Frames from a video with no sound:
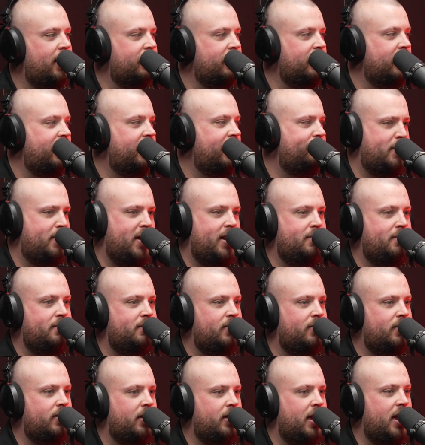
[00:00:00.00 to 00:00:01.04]
Have you met him
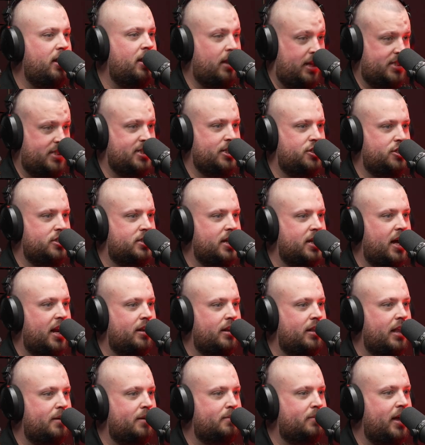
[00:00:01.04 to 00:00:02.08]
yet? Like since you
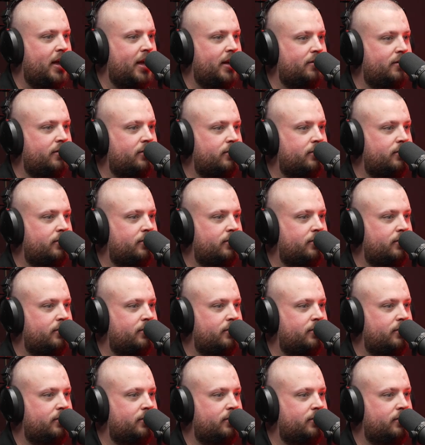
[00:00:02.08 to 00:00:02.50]
started like playing?